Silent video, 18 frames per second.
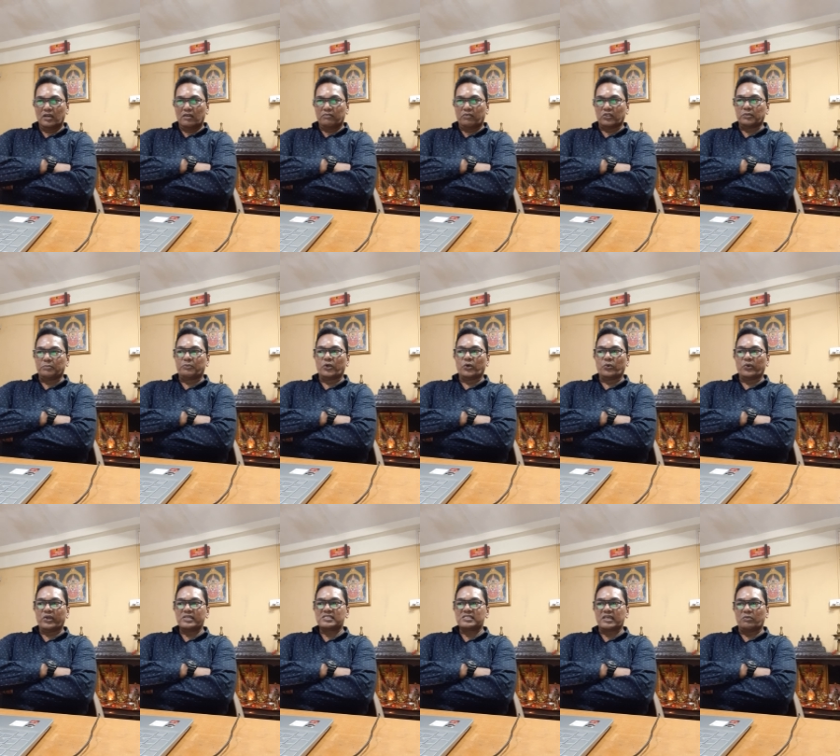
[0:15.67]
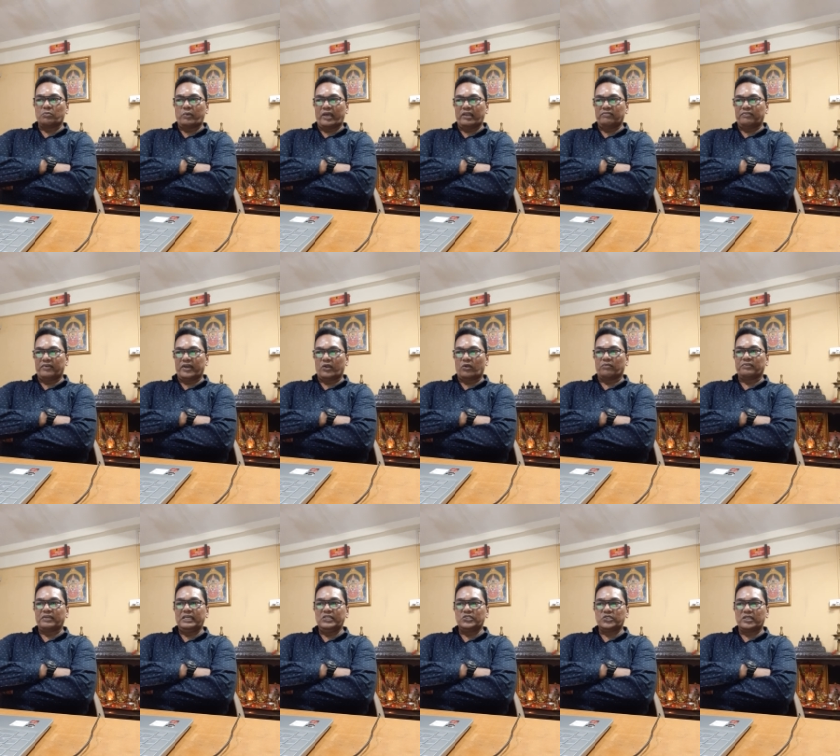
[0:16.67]
for the progress and welfare of
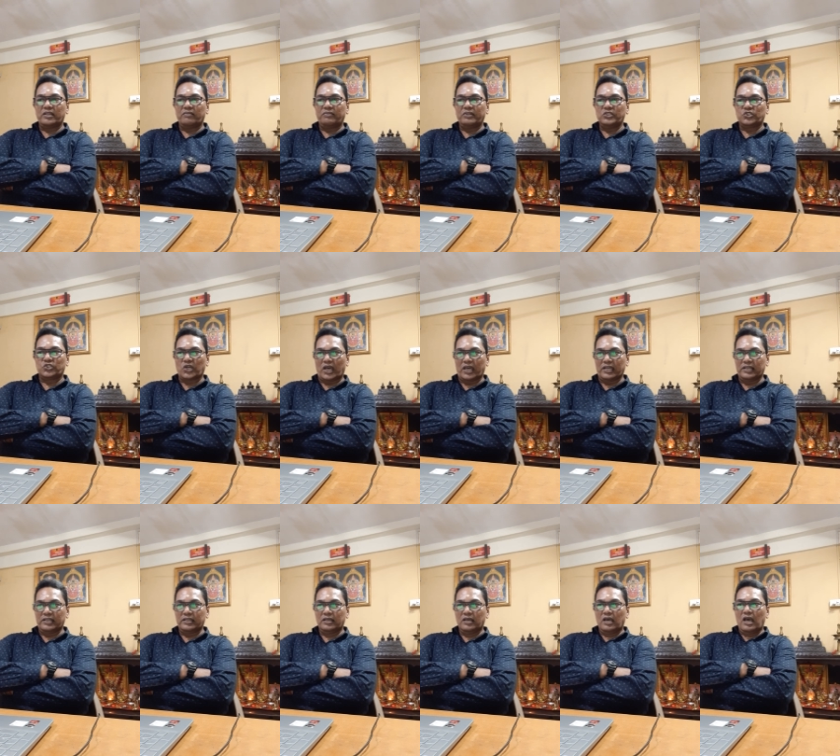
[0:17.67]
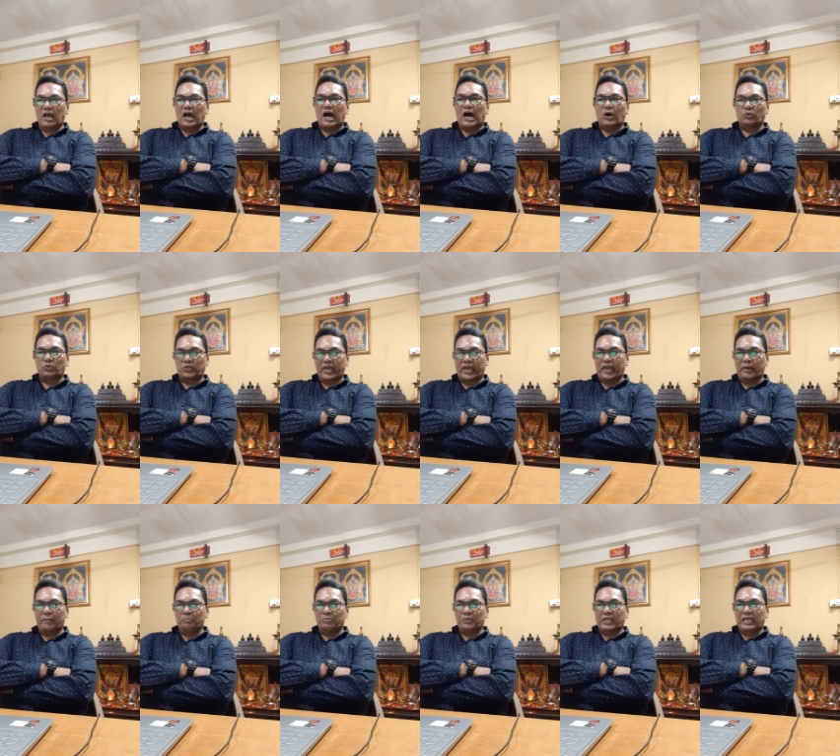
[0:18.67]
each and every child out there
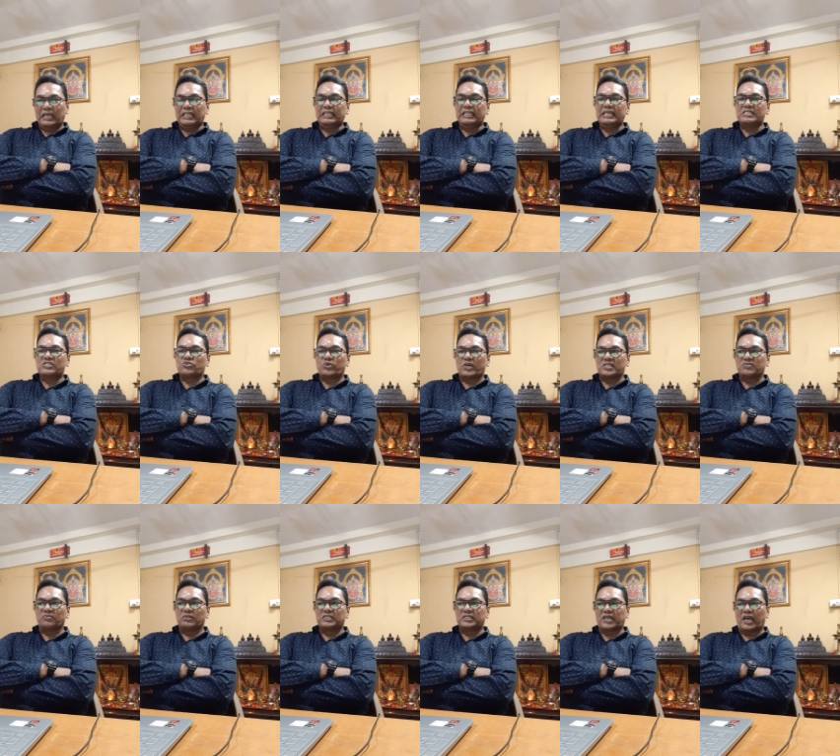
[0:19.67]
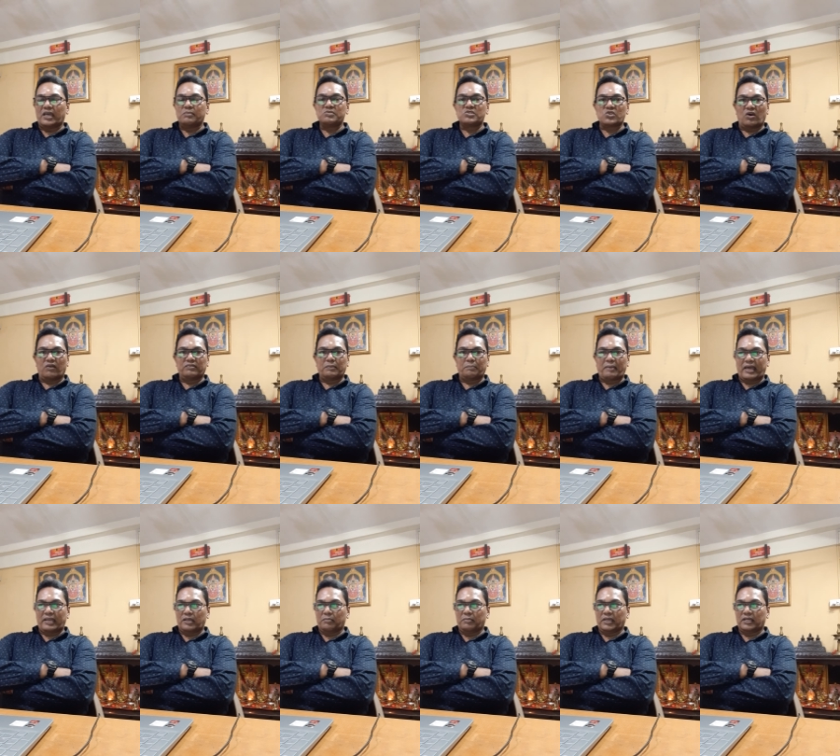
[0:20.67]
in these stressful times of the
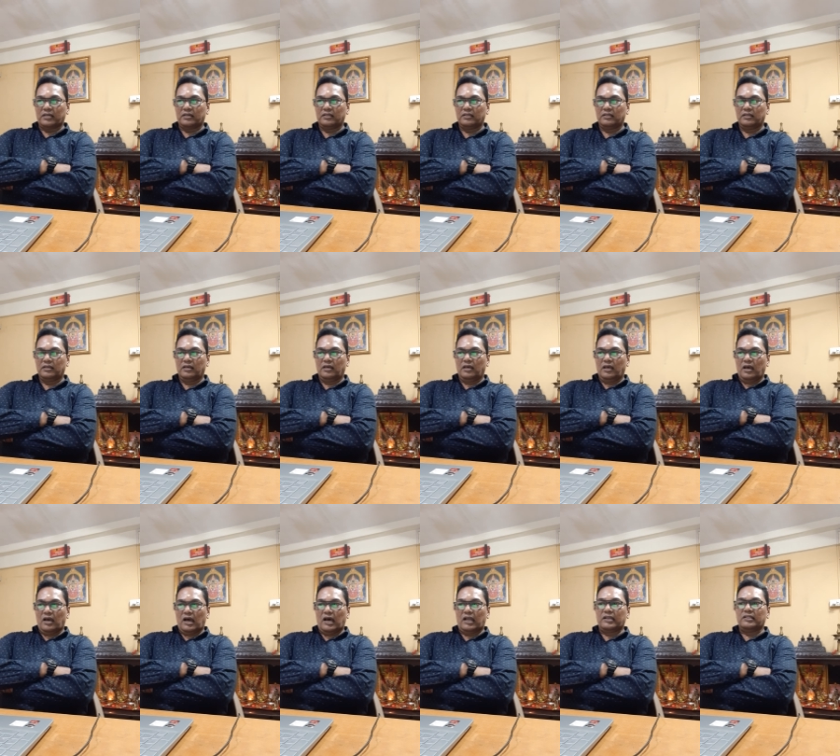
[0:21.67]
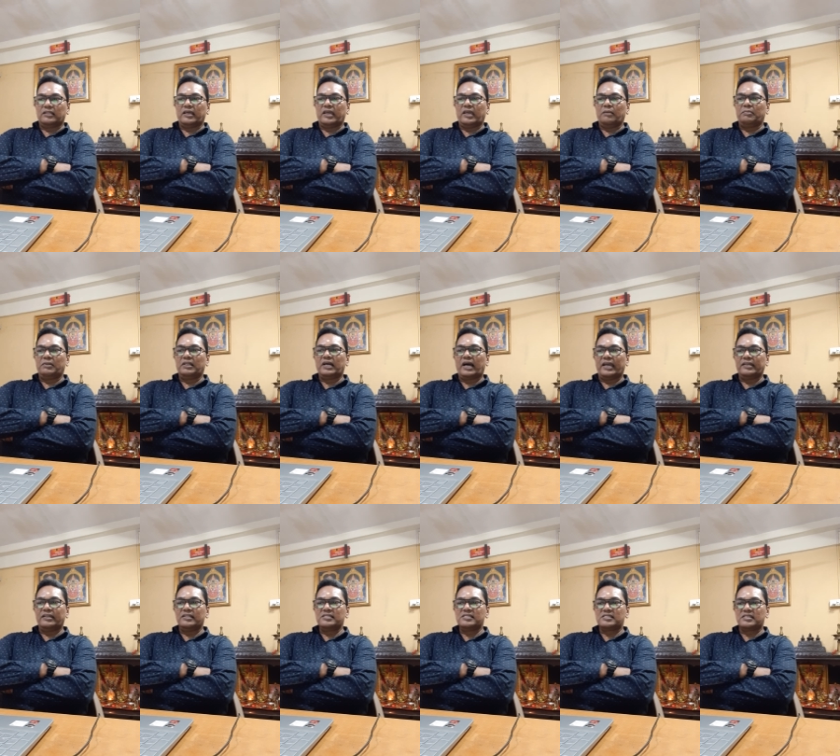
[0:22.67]
pandemic. Under the able
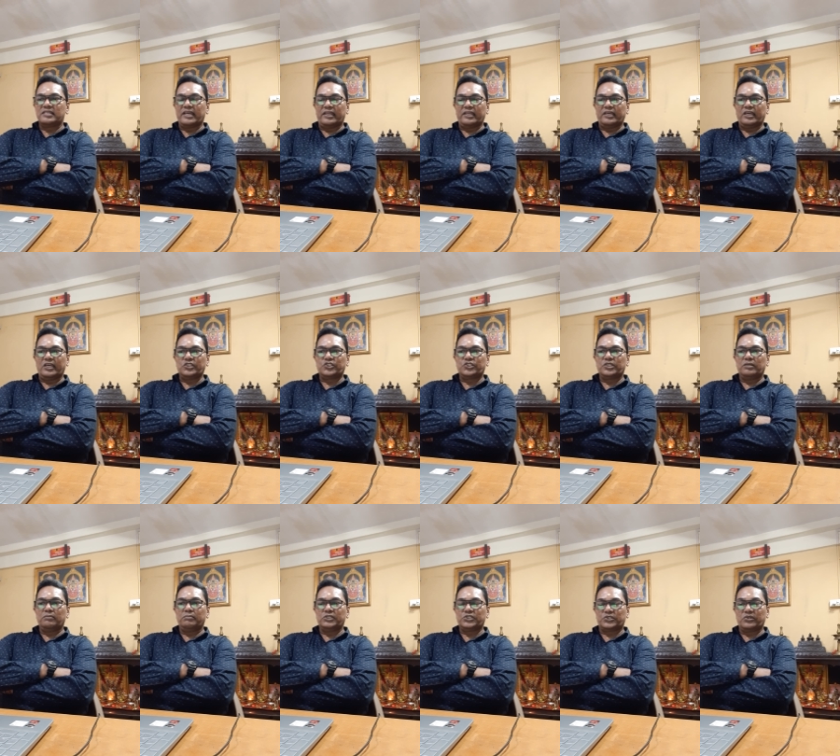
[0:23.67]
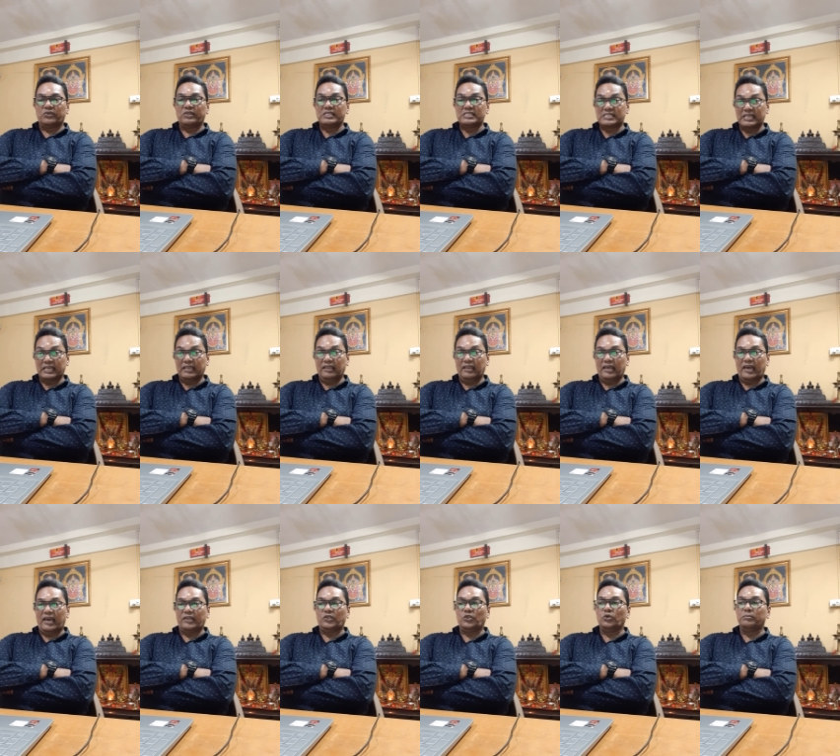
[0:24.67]
guidance, dedication, missionary zeal,
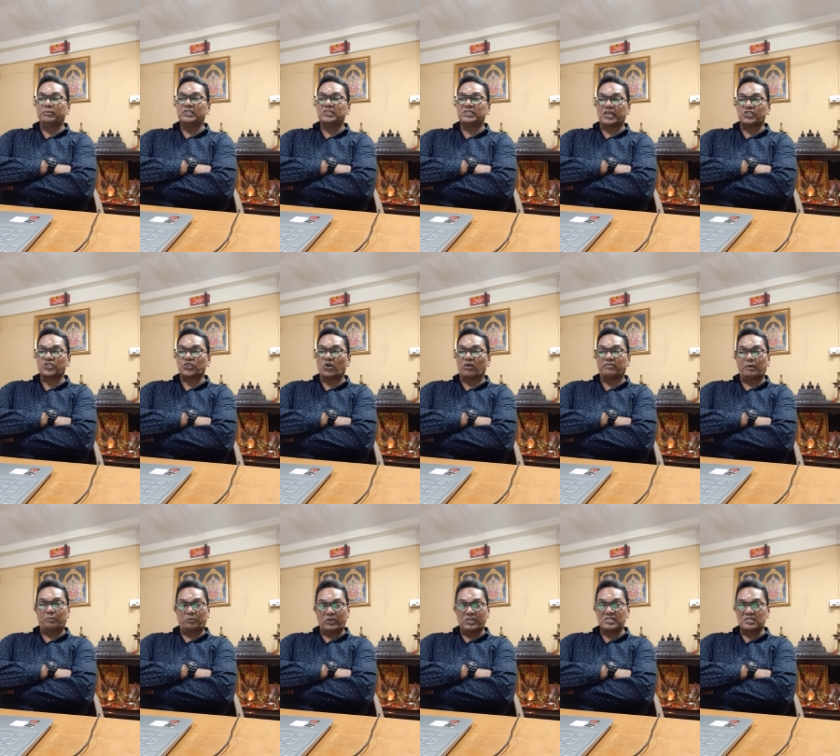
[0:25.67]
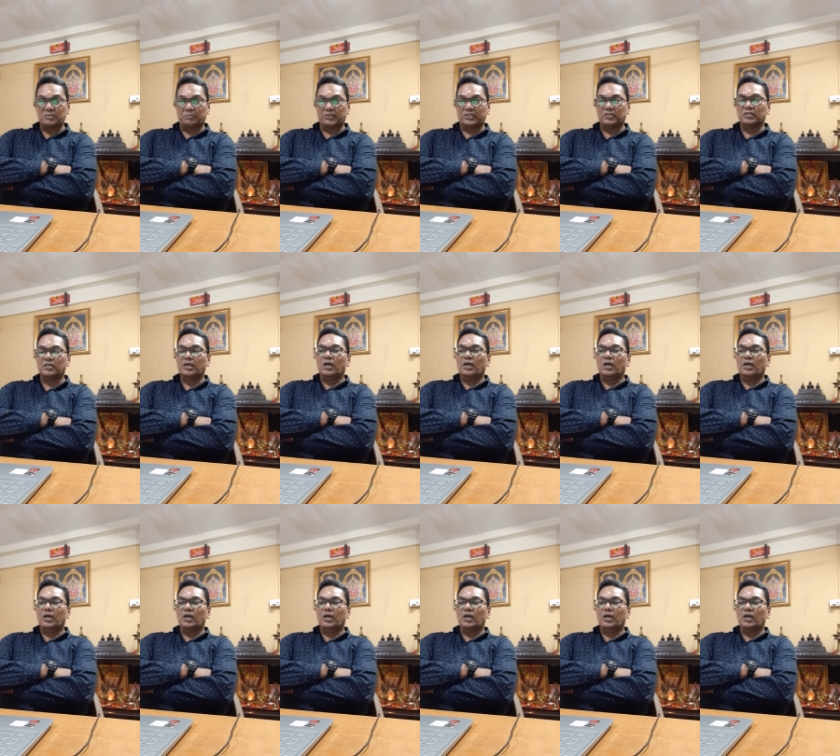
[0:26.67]
and human touch of our principal,